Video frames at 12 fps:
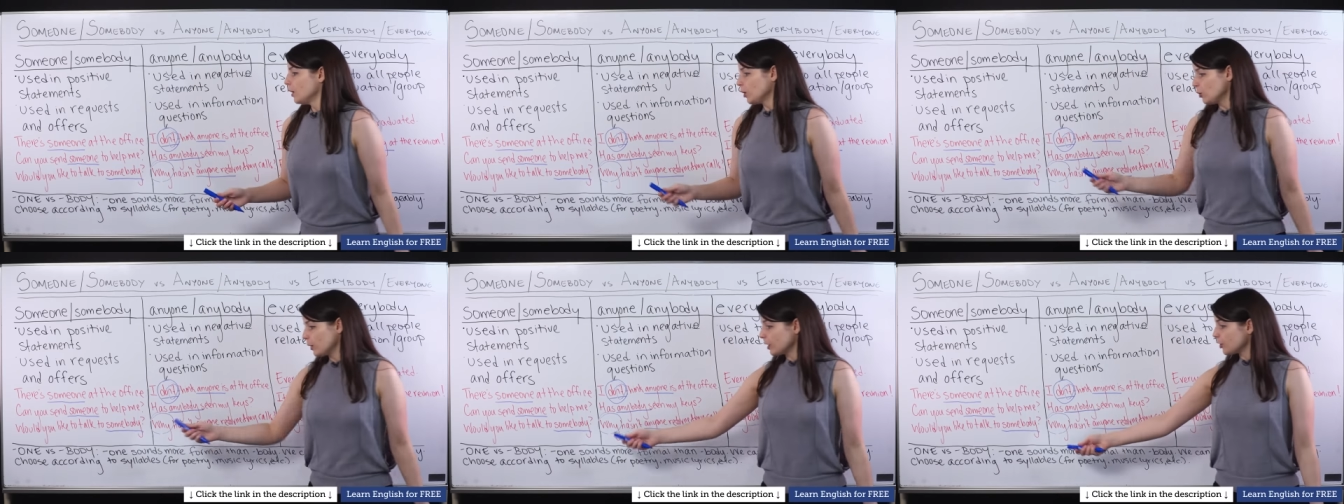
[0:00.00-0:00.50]

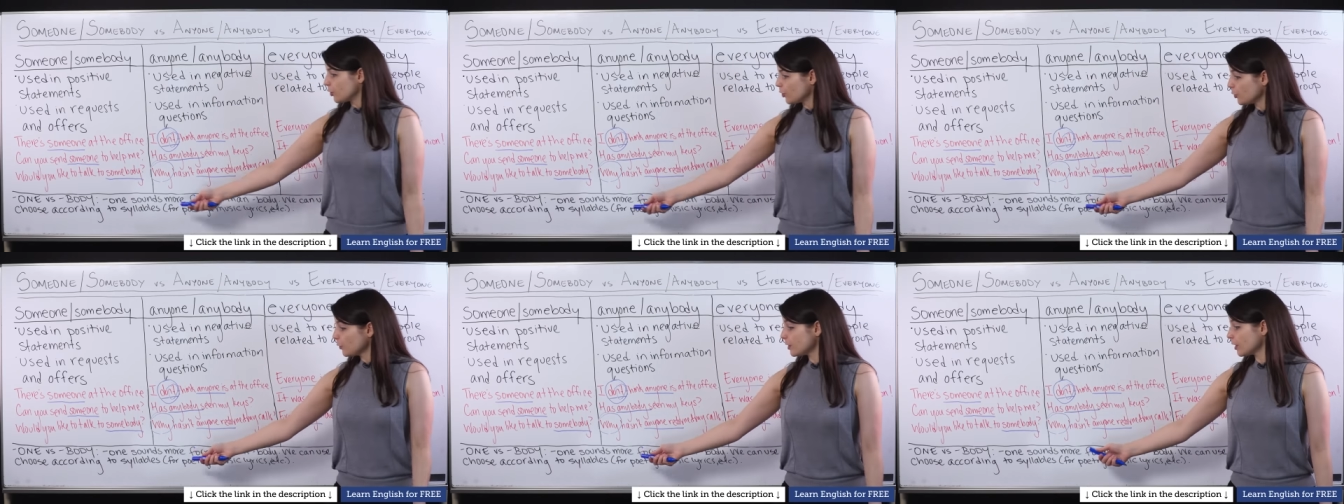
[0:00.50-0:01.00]
You can
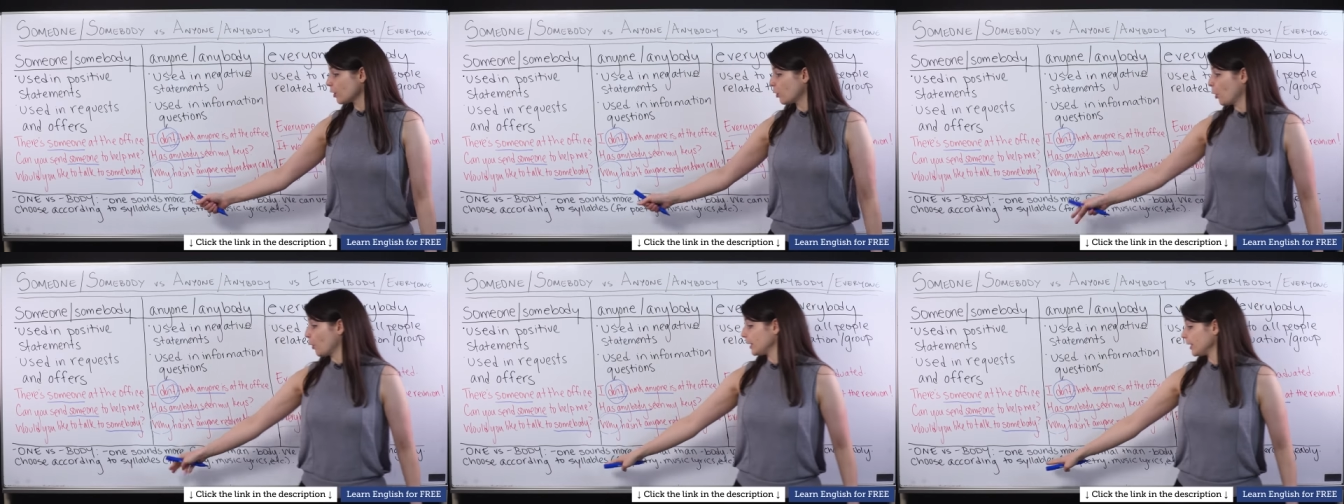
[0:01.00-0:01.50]
choose
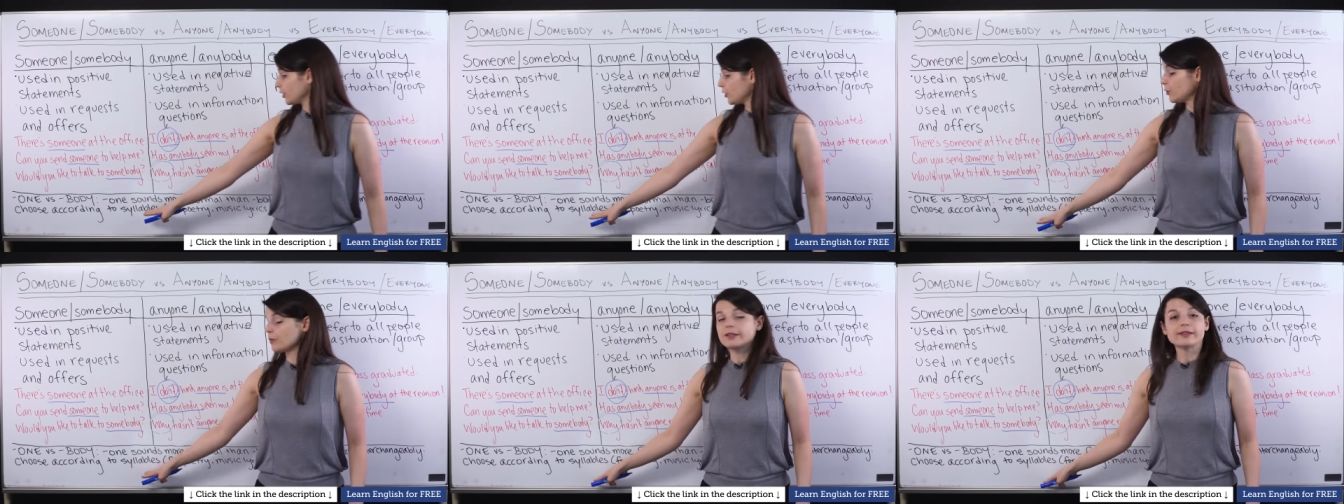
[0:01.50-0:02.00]
according
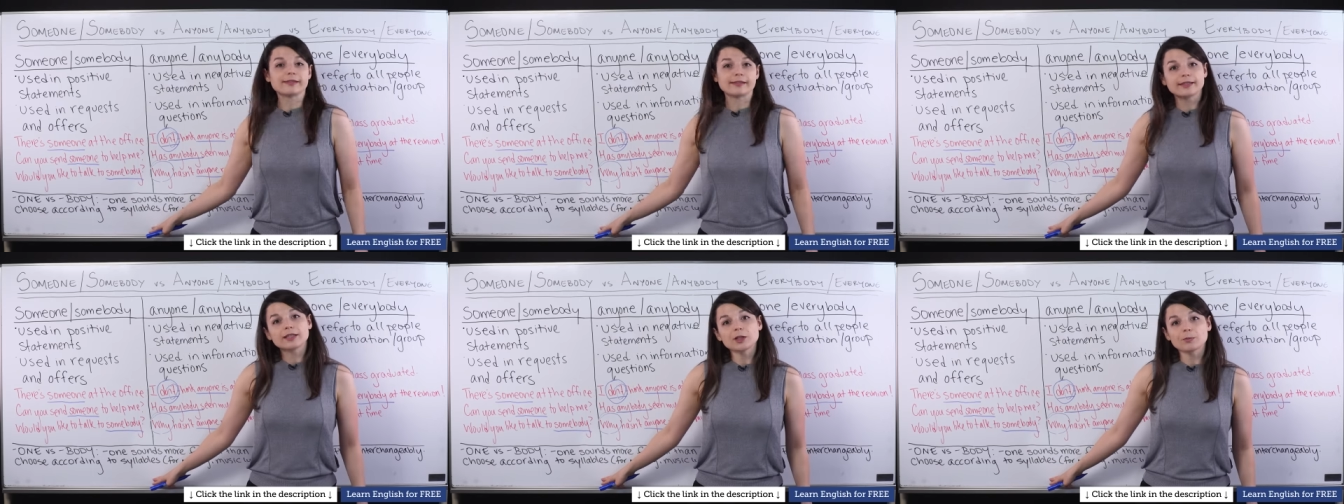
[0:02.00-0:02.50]
to the
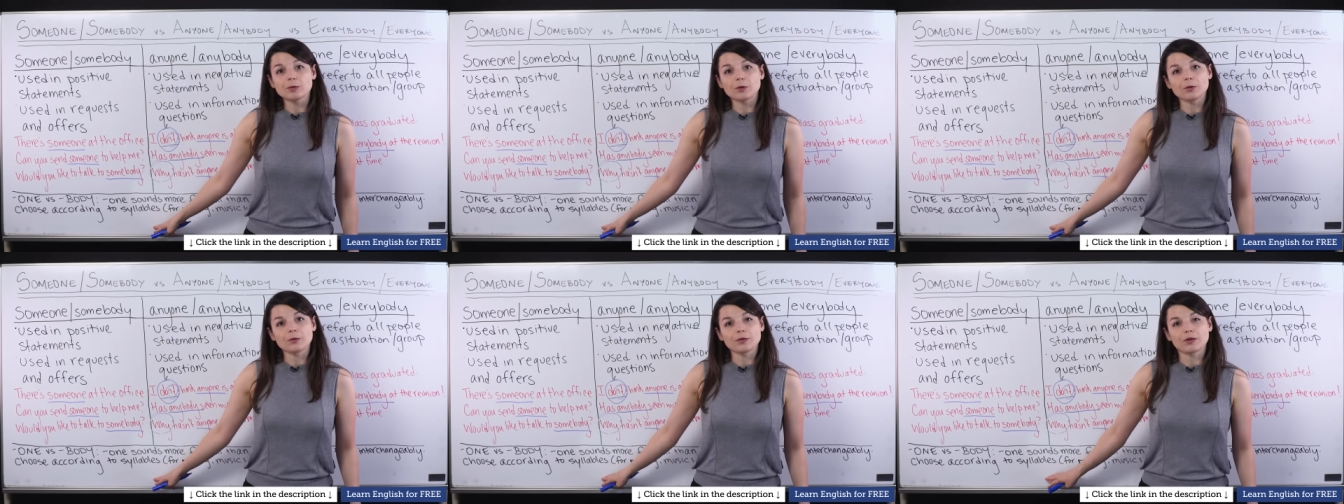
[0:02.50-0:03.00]

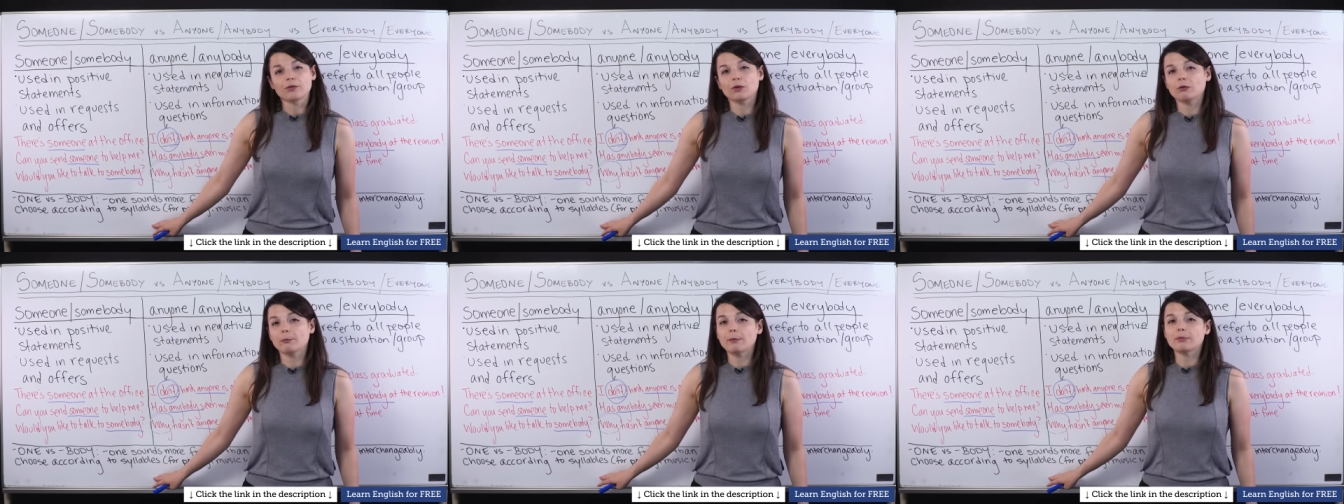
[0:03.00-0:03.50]
syllables. If
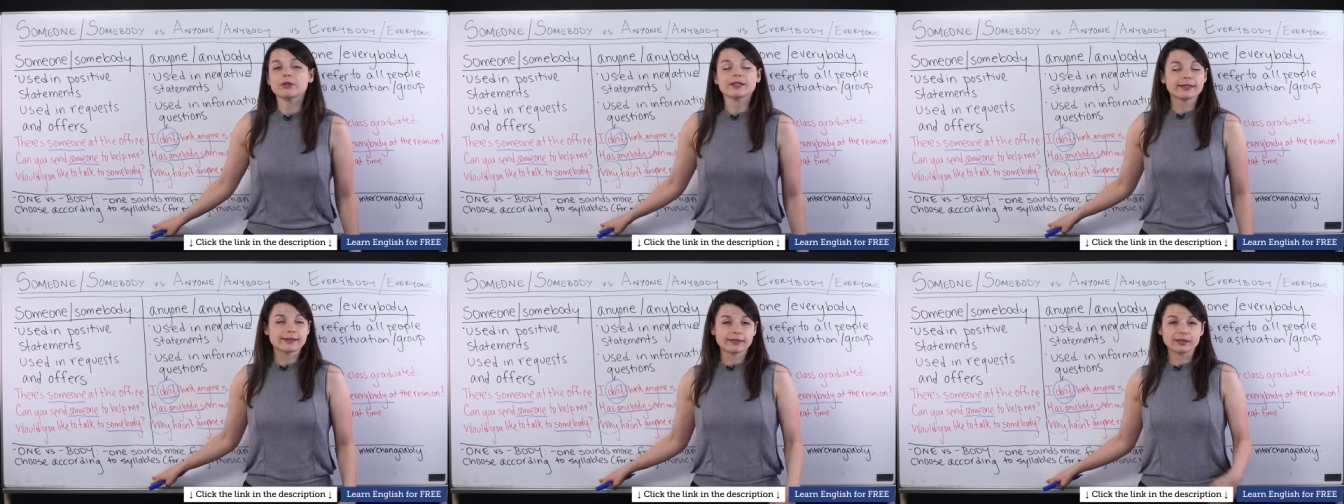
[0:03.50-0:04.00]
you remember,
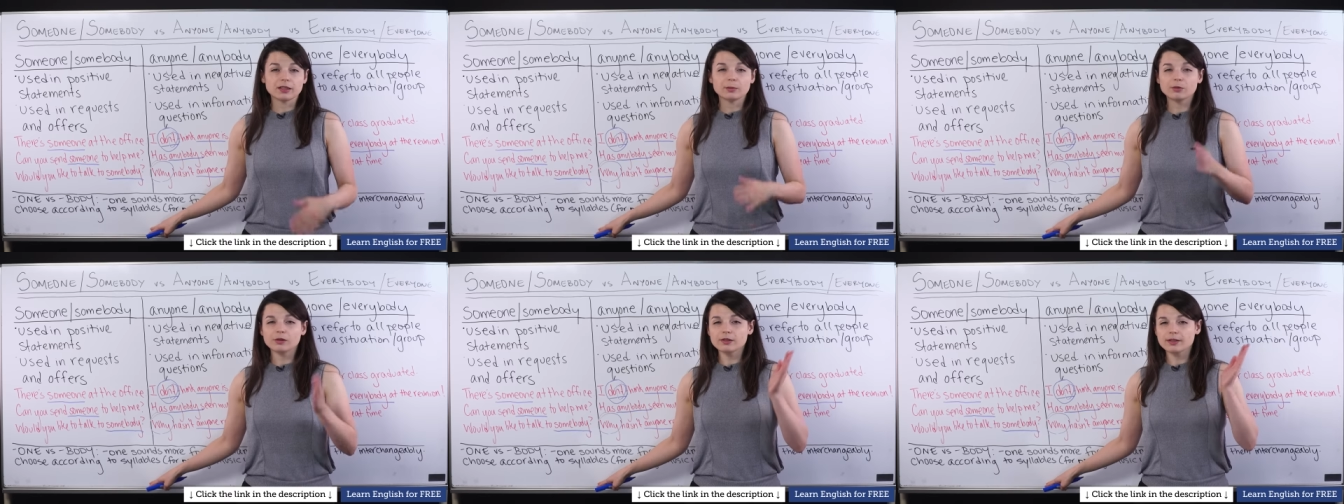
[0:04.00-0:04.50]

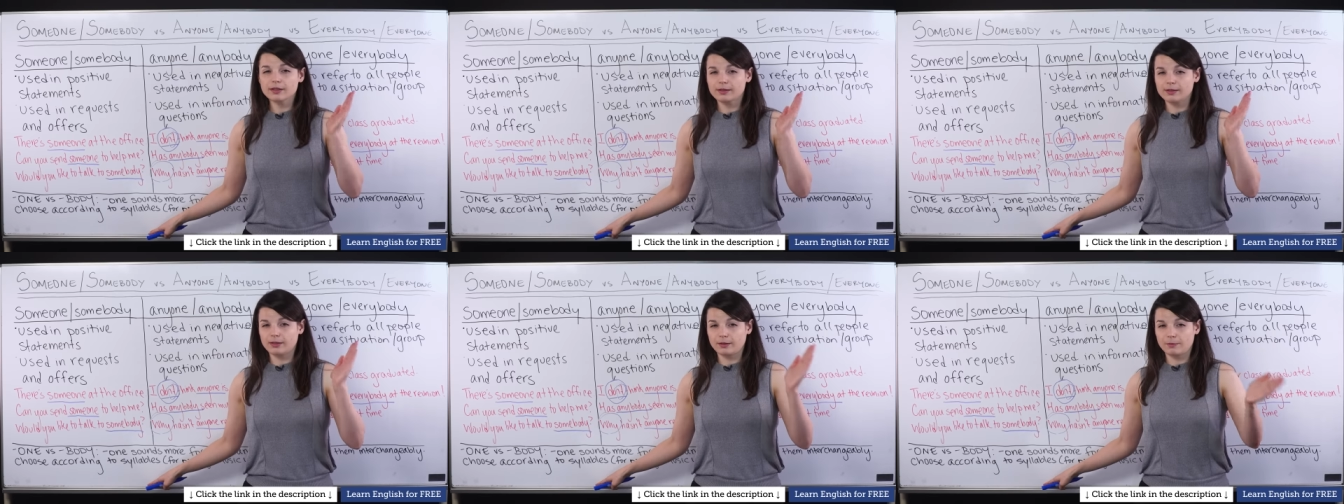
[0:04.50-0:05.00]
syllables
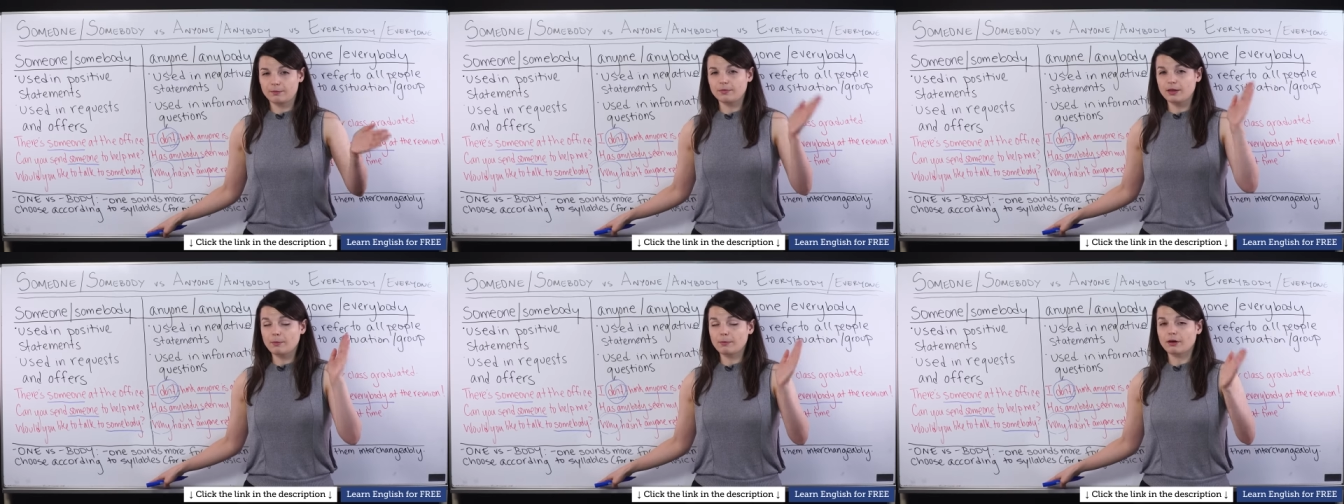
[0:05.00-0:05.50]
is the
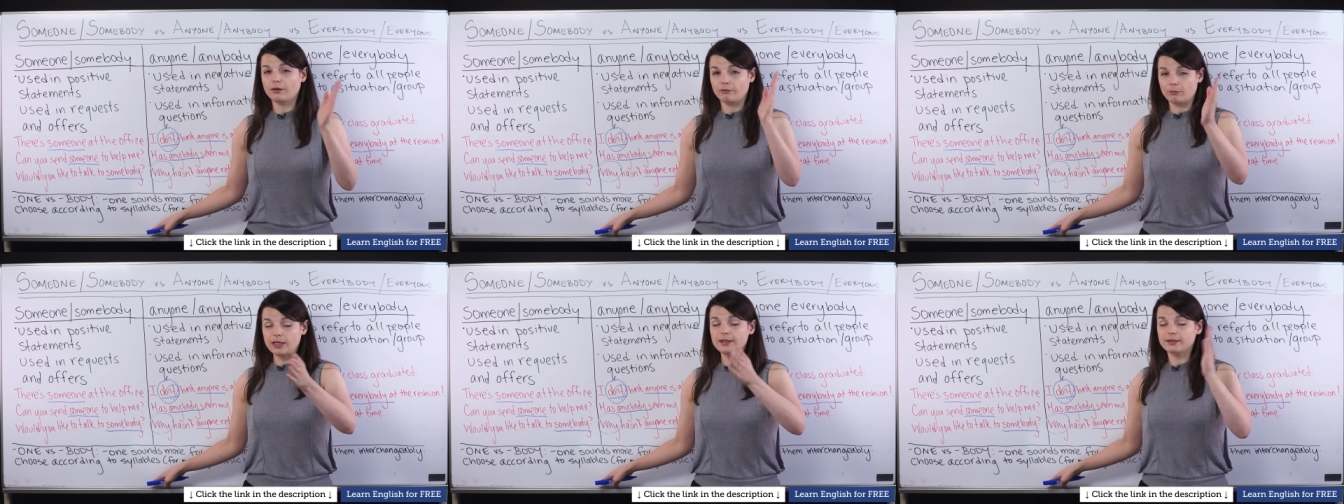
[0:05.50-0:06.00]
number of
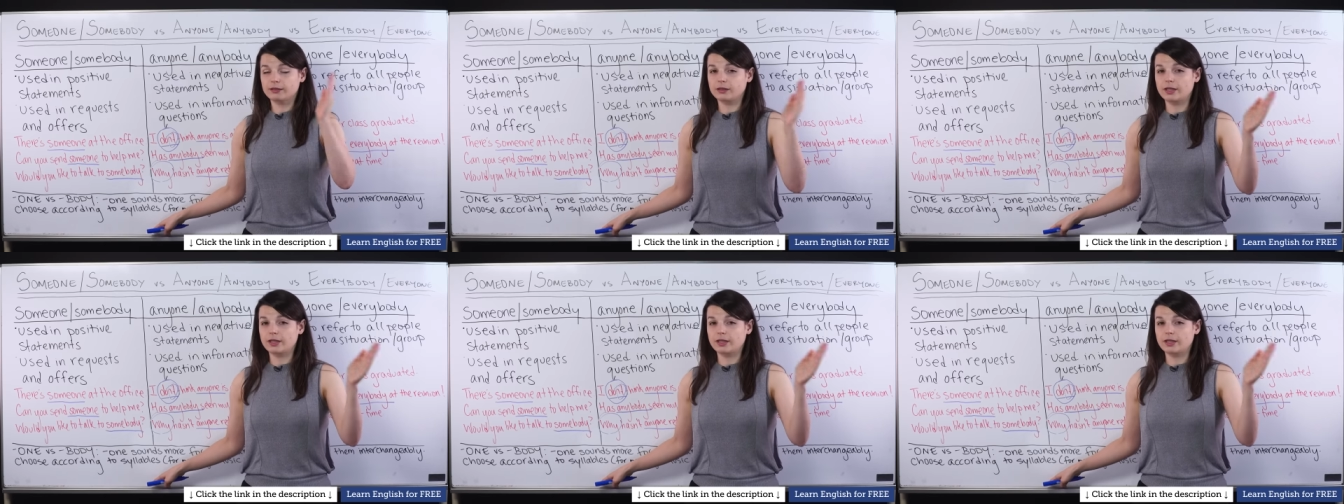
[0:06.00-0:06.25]
beats.